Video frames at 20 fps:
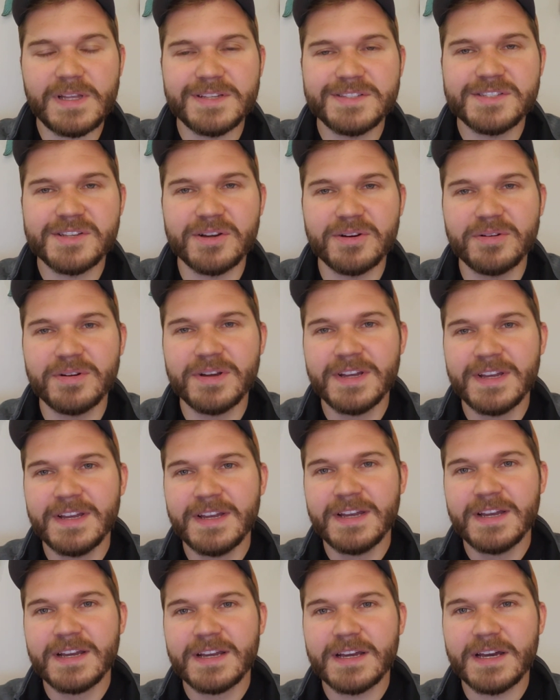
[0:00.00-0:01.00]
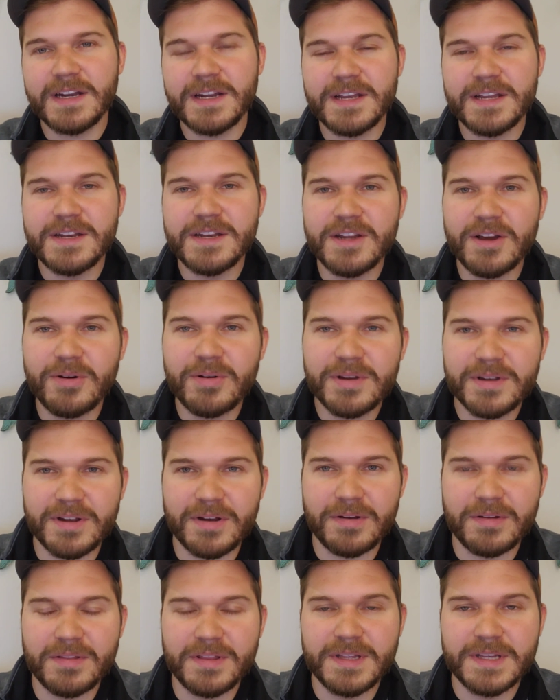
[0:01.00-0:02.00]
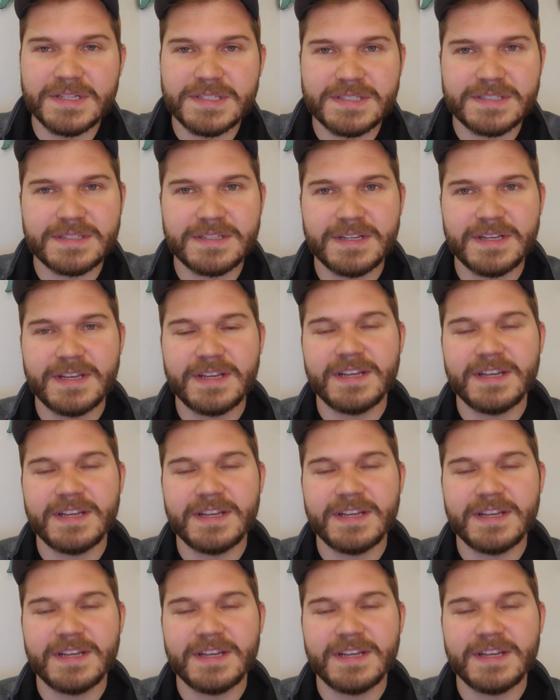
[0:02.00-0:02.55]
So kind of in knowing all this